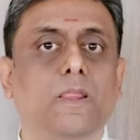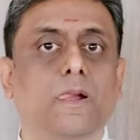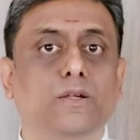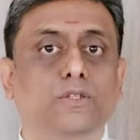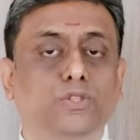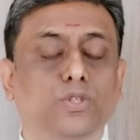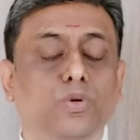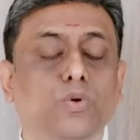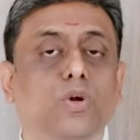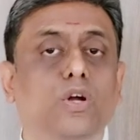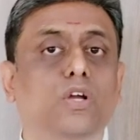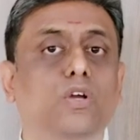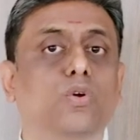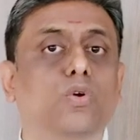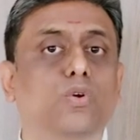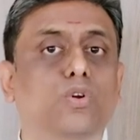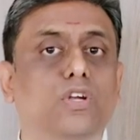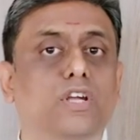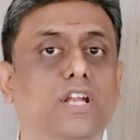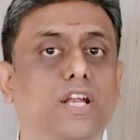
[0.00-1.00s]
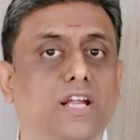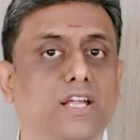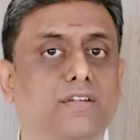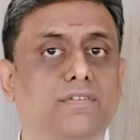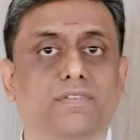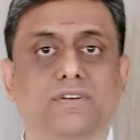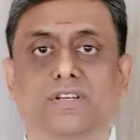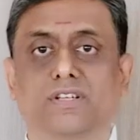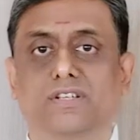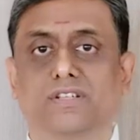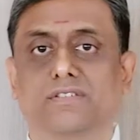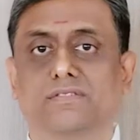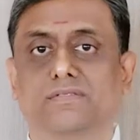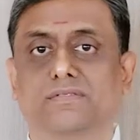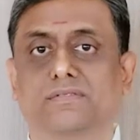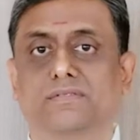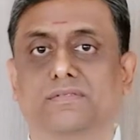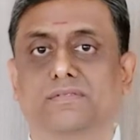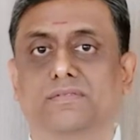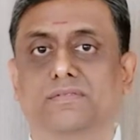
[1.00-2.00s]
So a good driver
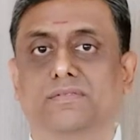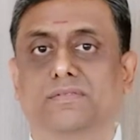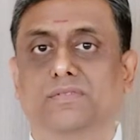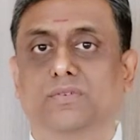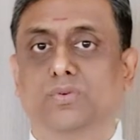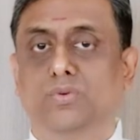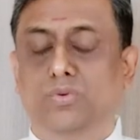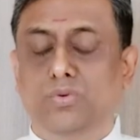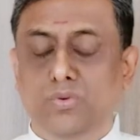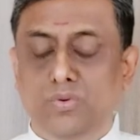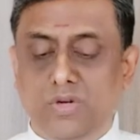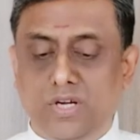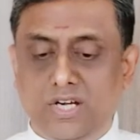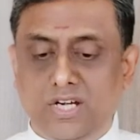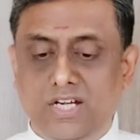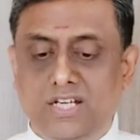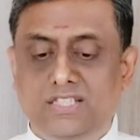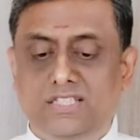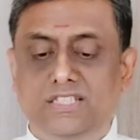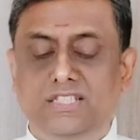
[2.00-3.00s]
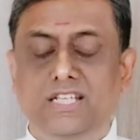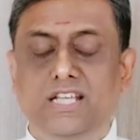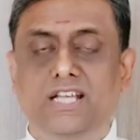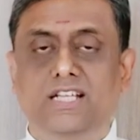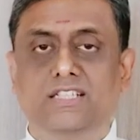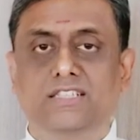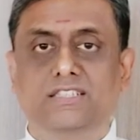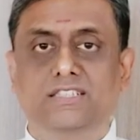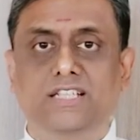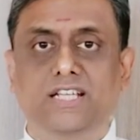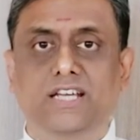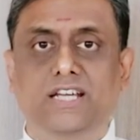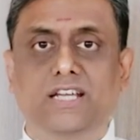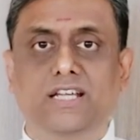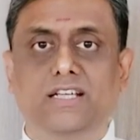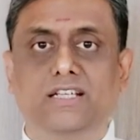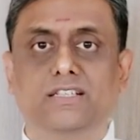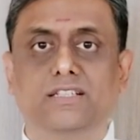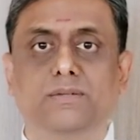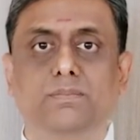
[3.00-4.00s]
who understands
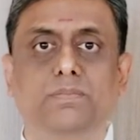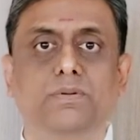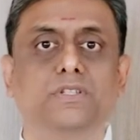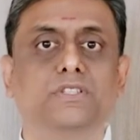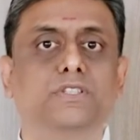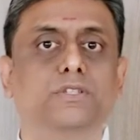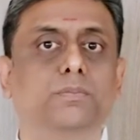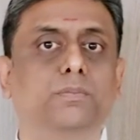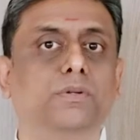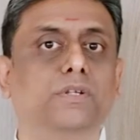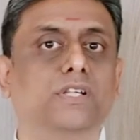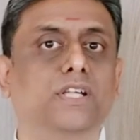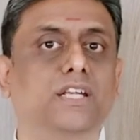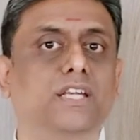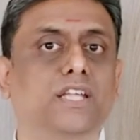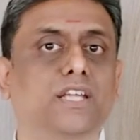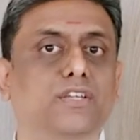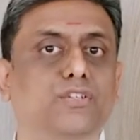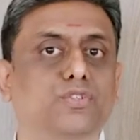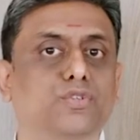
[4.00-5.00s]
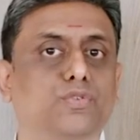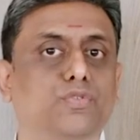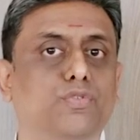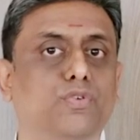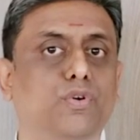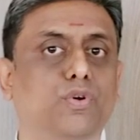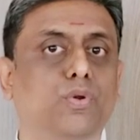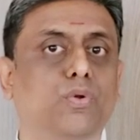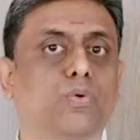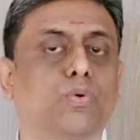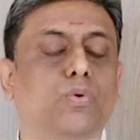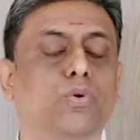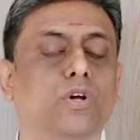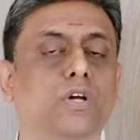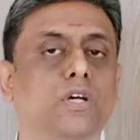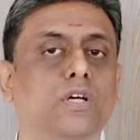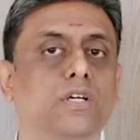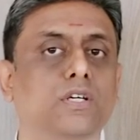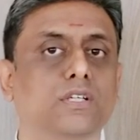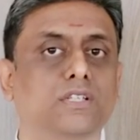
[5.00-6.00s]
the principle that he has to follow
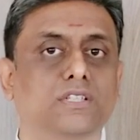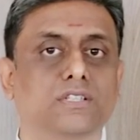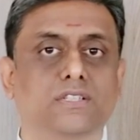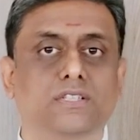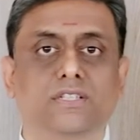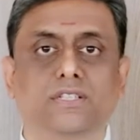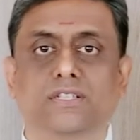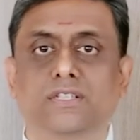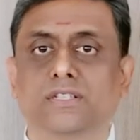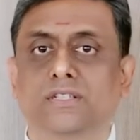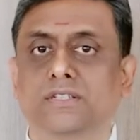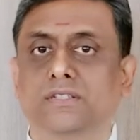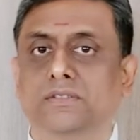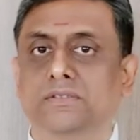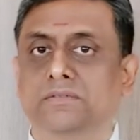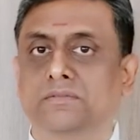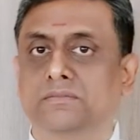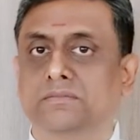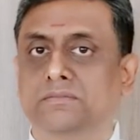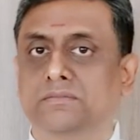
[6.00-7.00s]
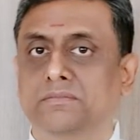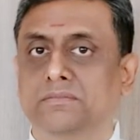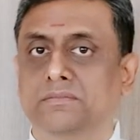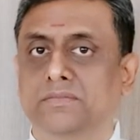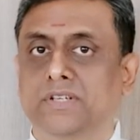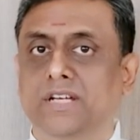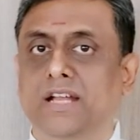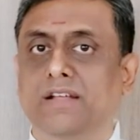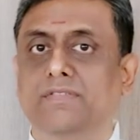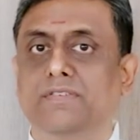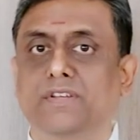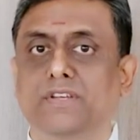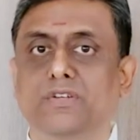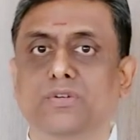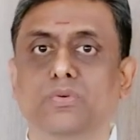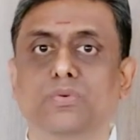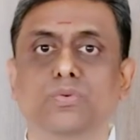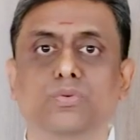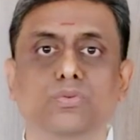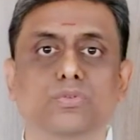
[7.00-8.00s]
the traffic
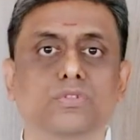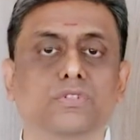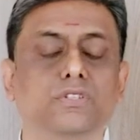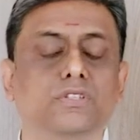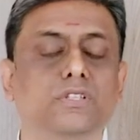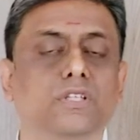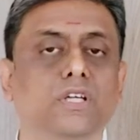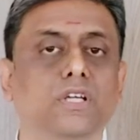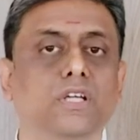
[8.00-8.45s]
rules.